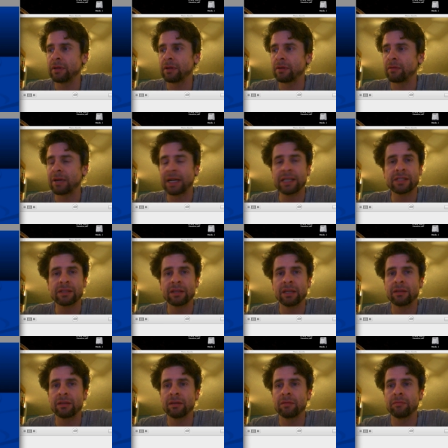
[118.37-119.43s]

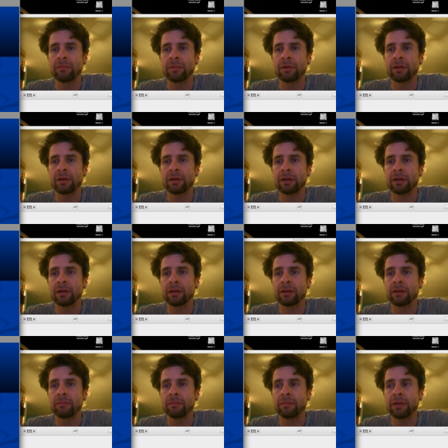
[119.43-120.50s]
isolate them
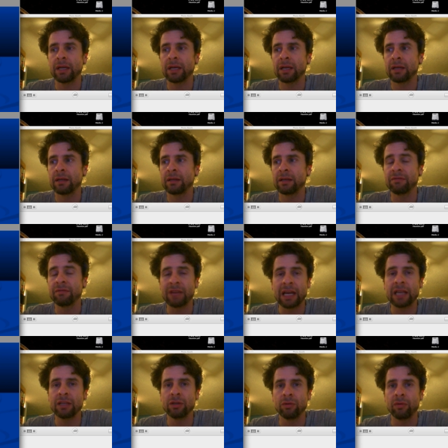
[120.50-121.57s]
and
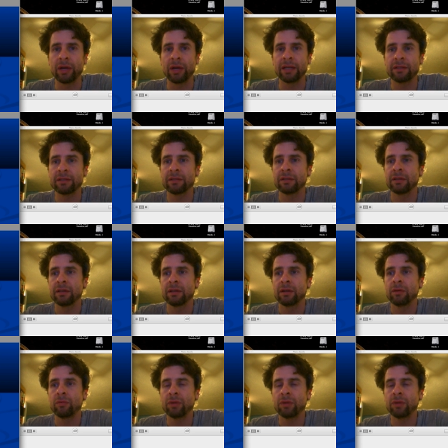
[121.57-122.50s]
evaluate what